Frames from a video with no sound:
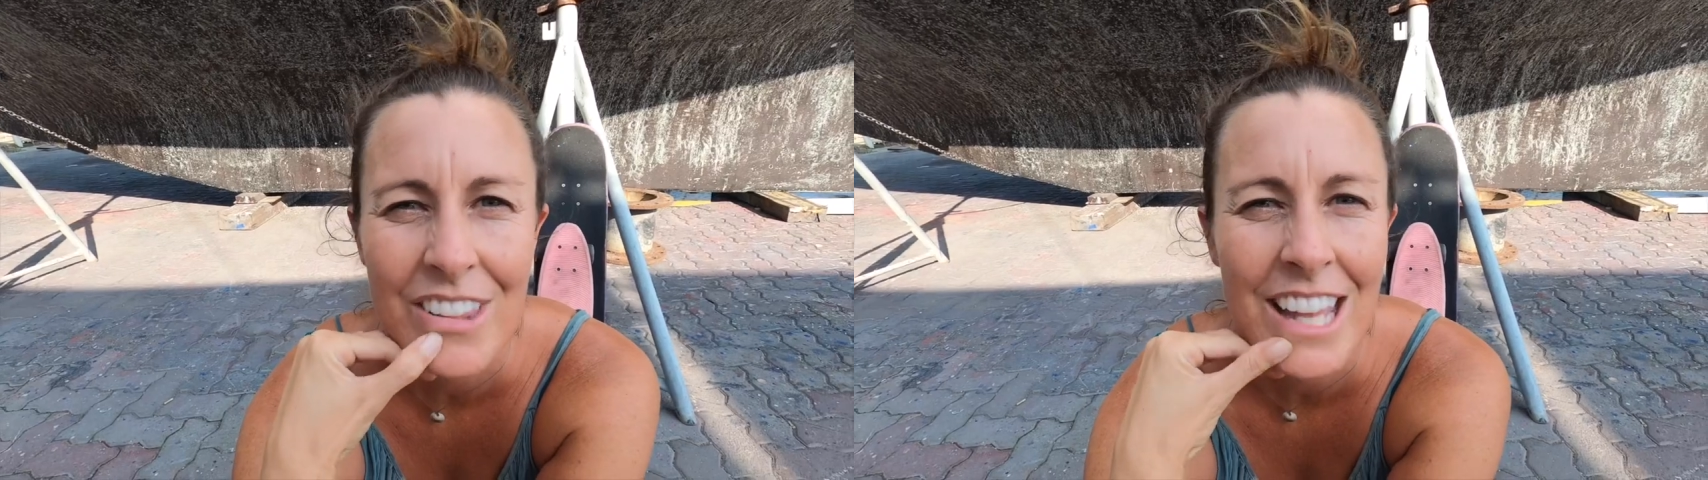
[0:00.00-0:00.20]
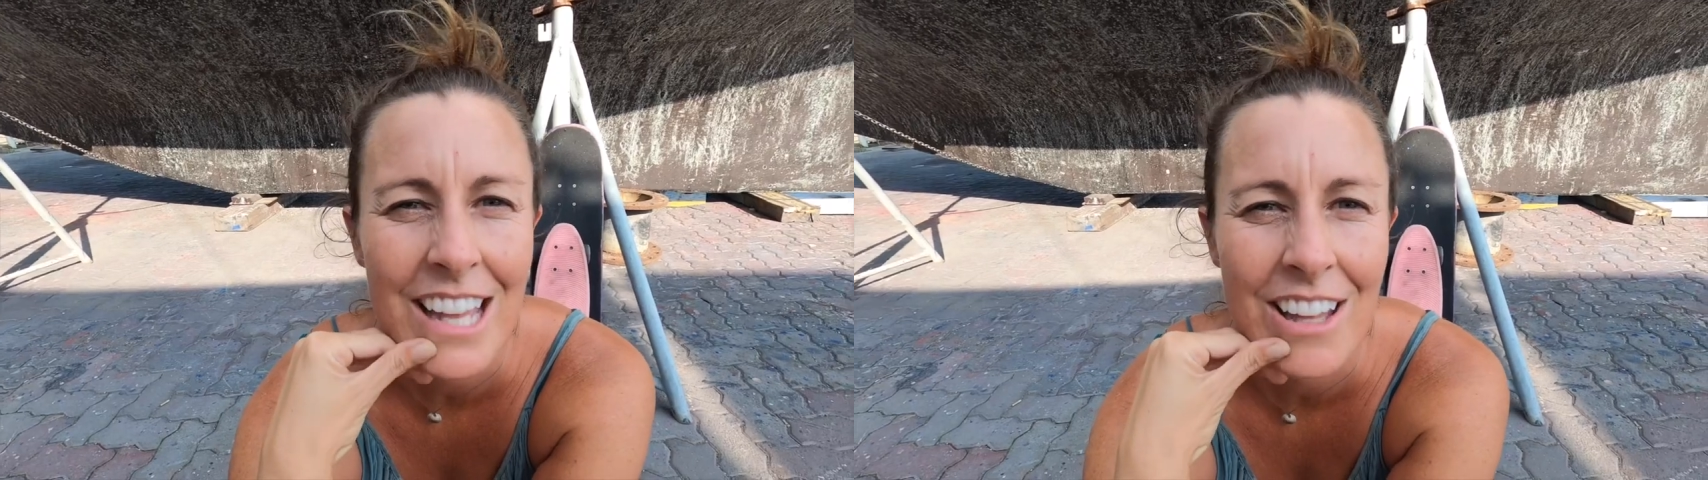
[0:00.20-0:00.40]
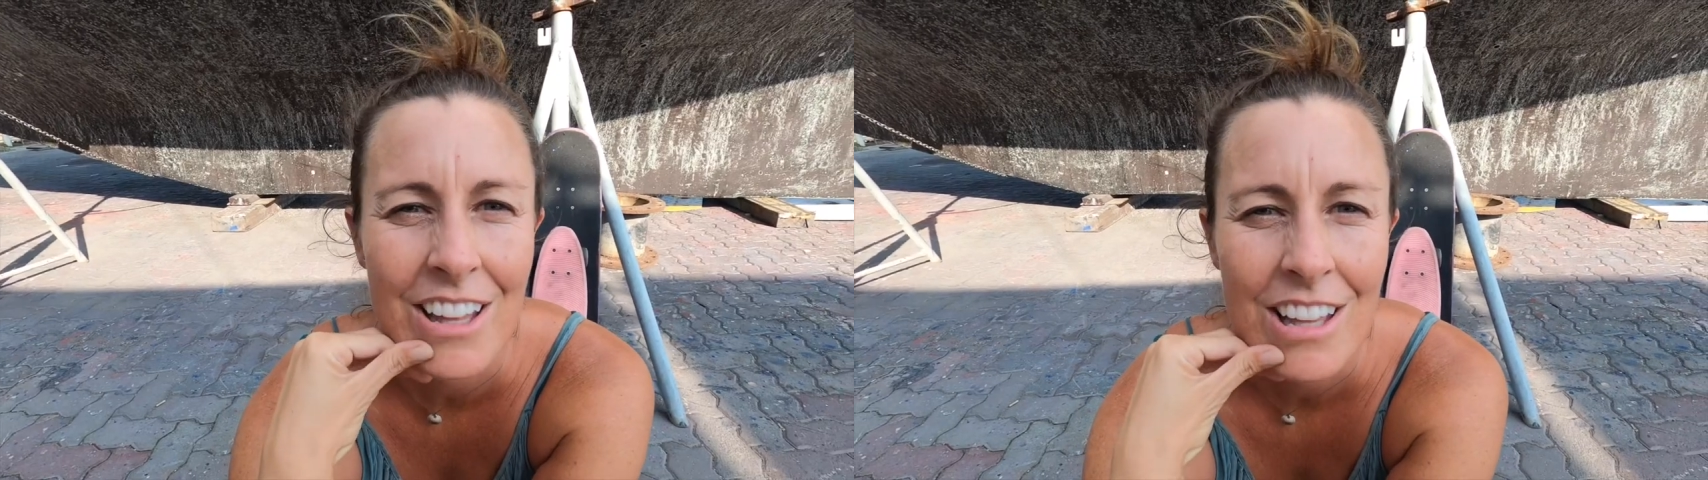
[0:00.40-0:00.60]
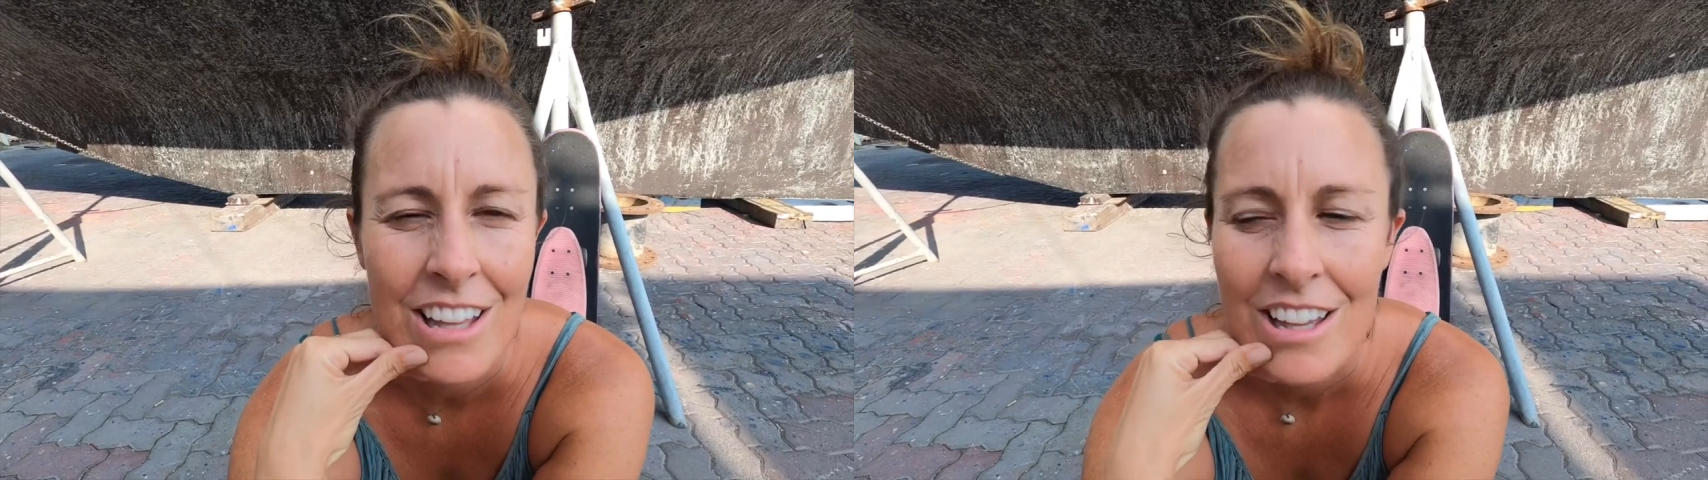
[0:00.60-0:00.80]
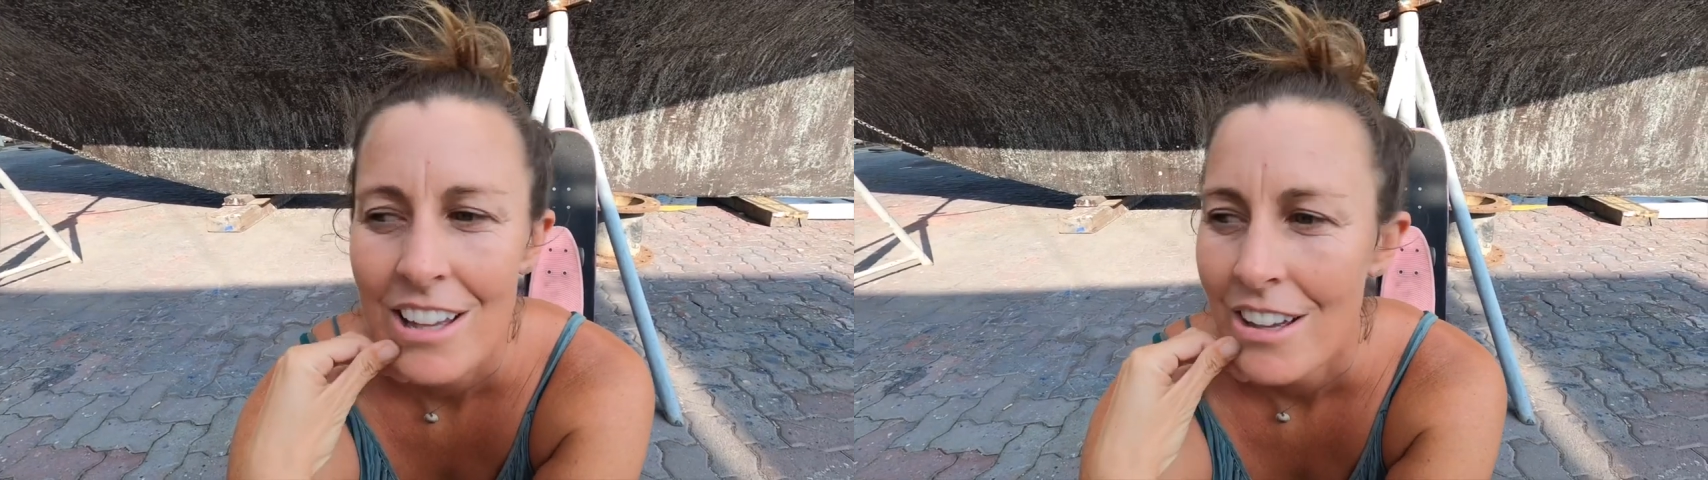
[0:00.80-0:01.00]
there
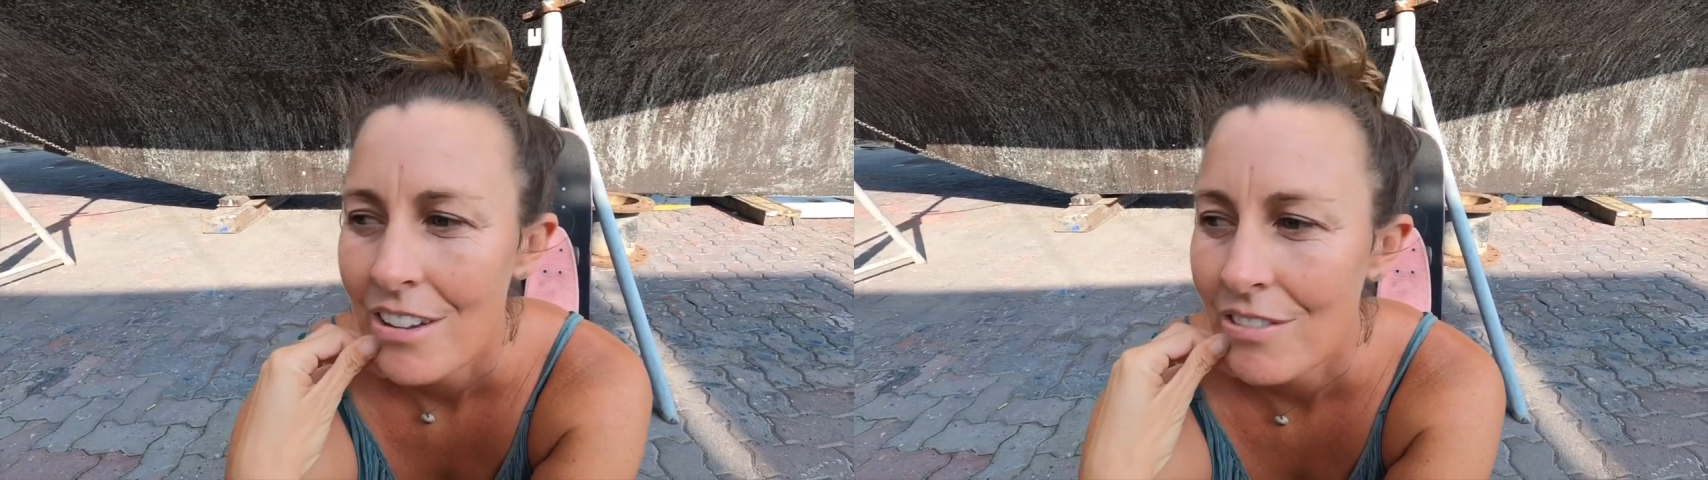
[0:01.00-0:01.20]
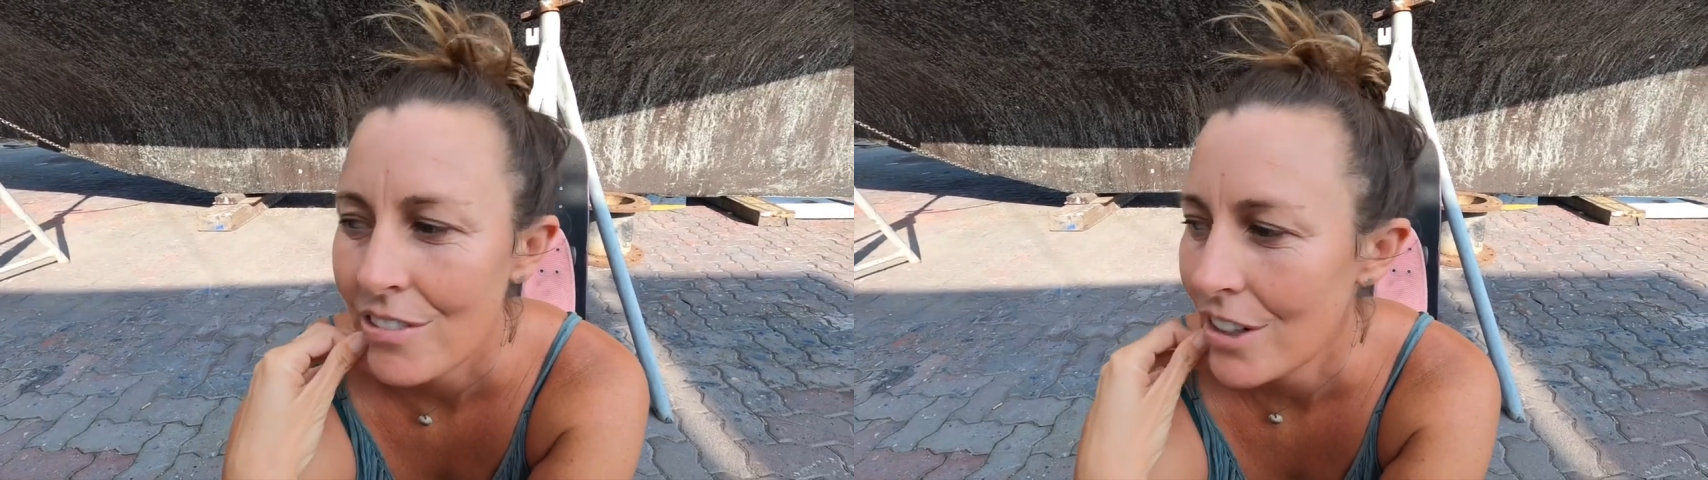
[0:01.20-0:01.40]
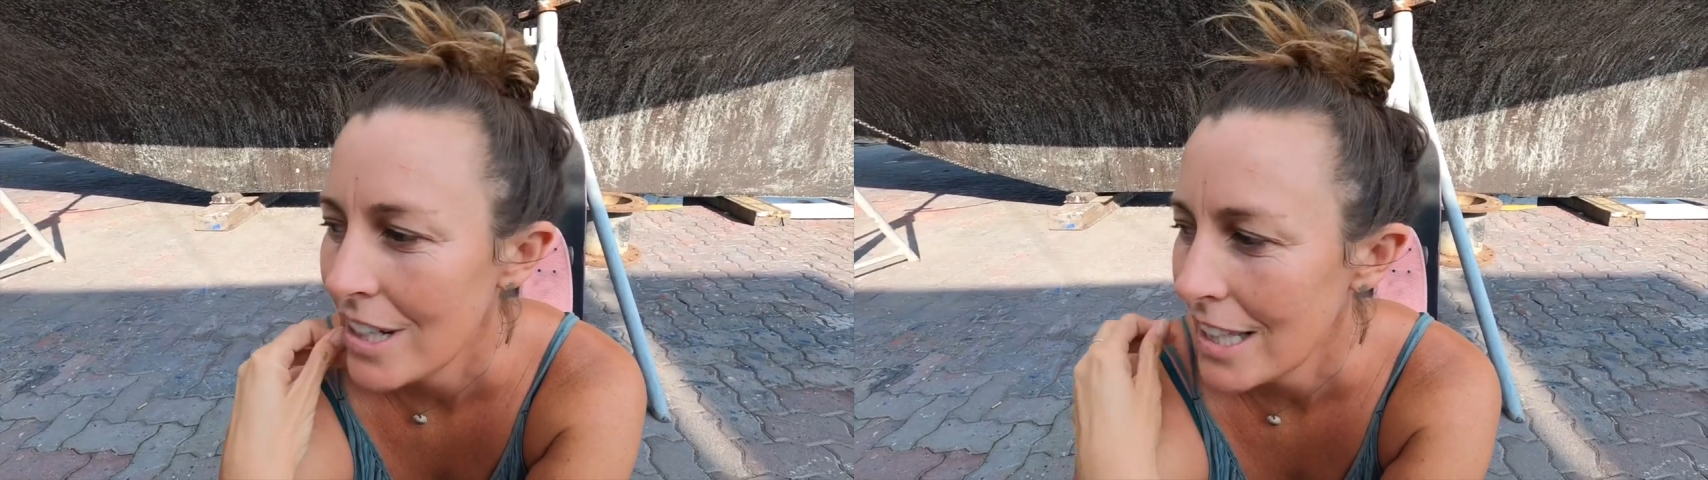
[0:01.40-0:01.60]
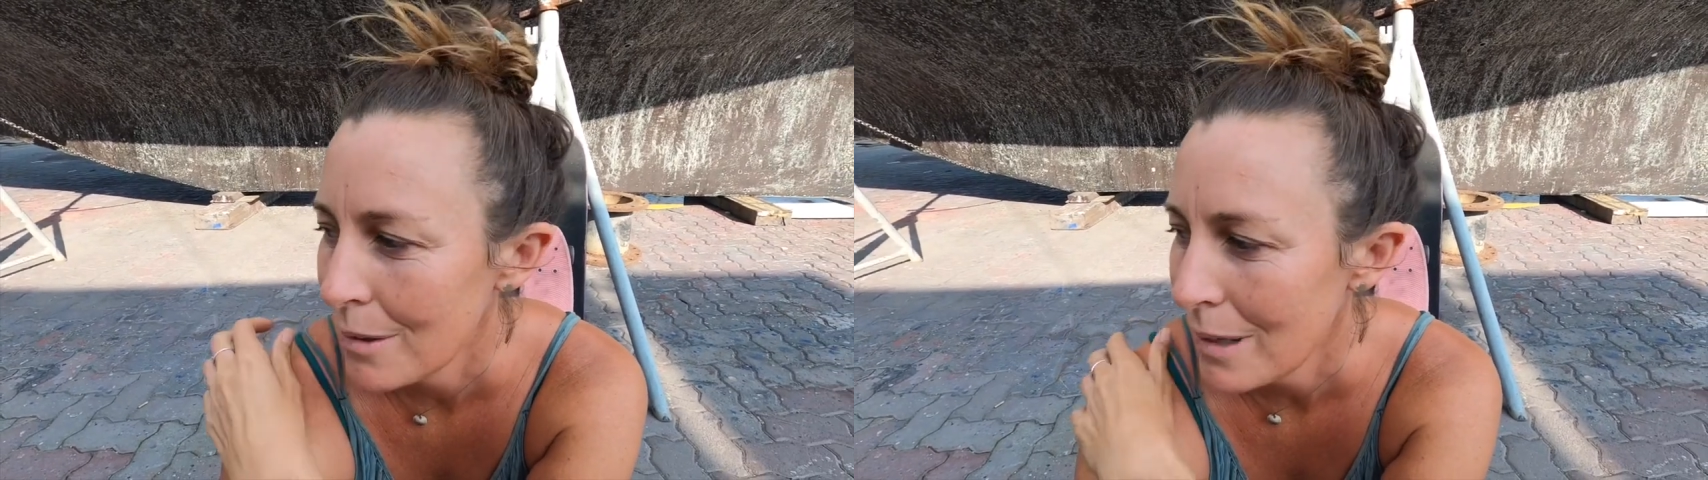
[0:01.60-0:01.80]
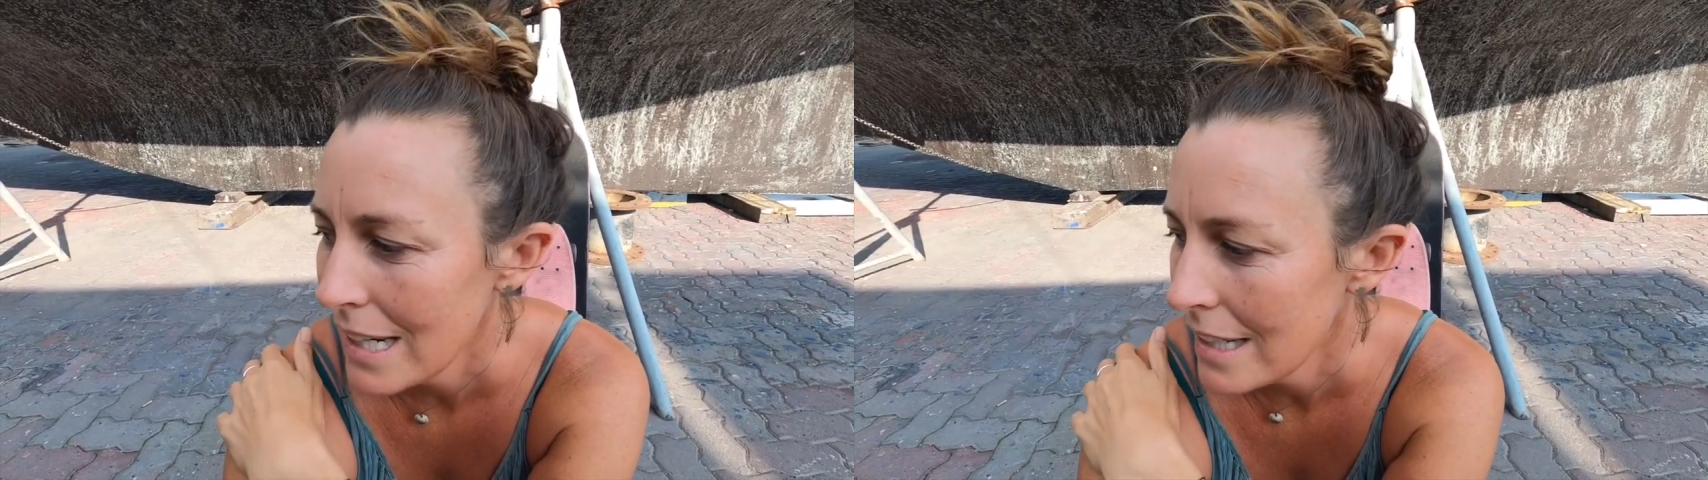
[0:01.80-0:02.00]
for nearly
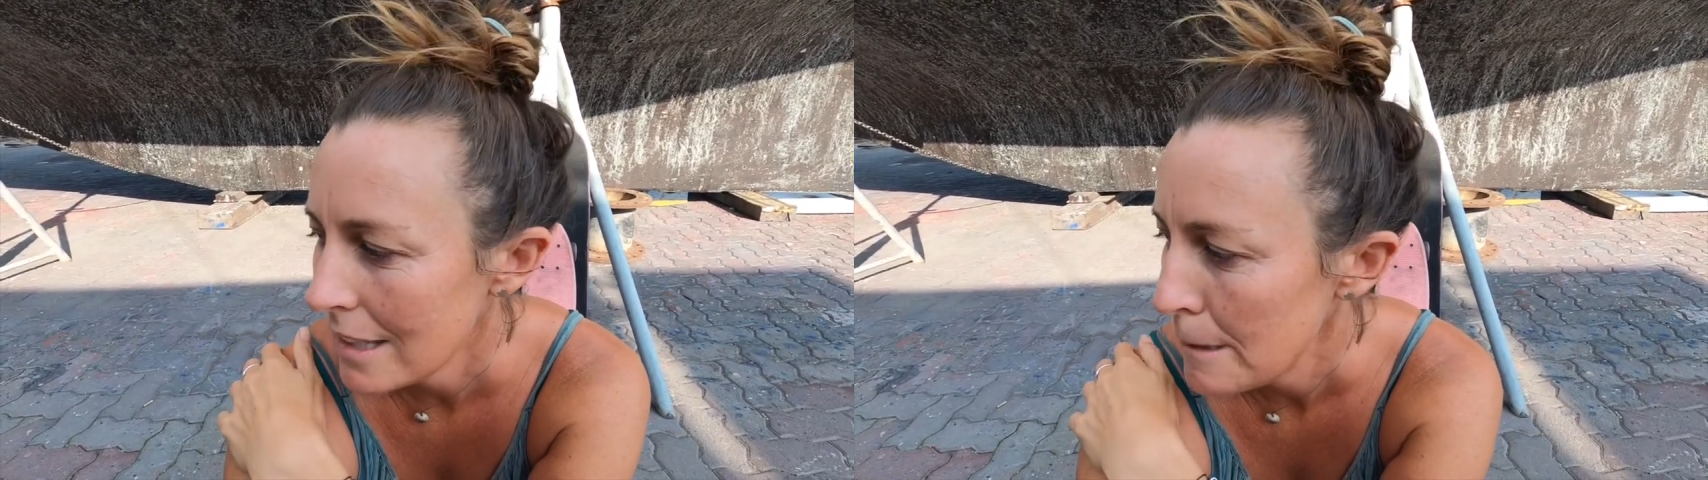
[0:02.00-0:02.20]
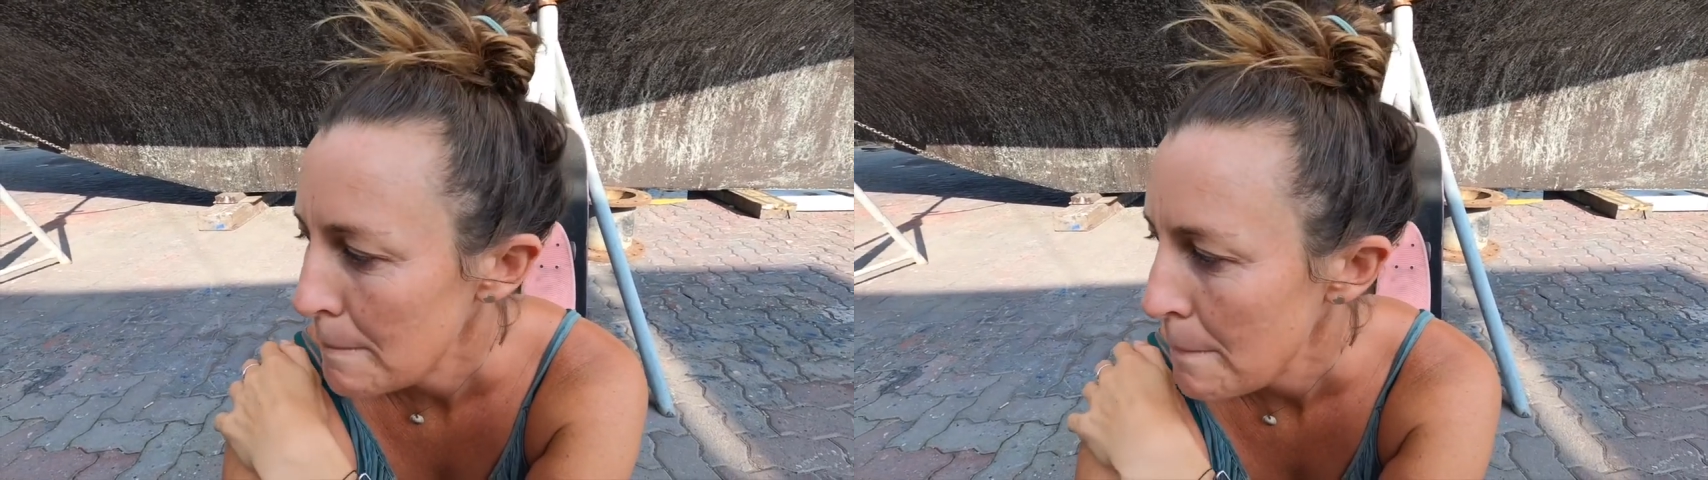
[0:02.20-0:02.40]
a week